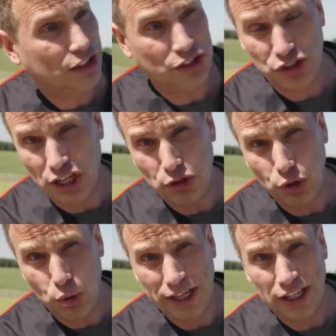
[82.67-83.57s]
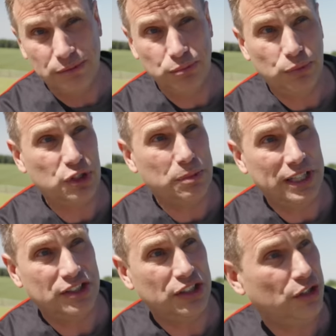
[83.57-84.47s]
can cycle quicker, which
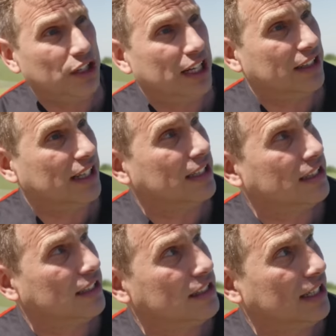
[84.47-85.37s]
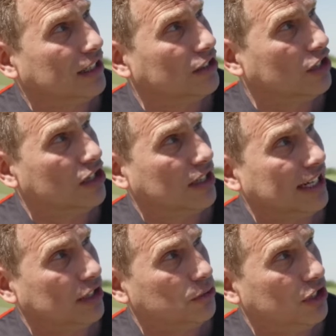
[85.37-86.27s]
means that you get that second target
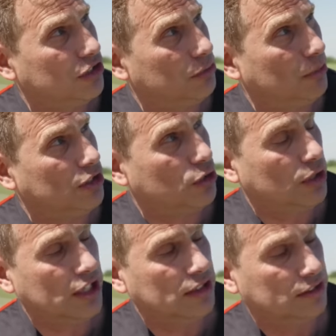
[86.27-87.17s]
acquisition much quicker.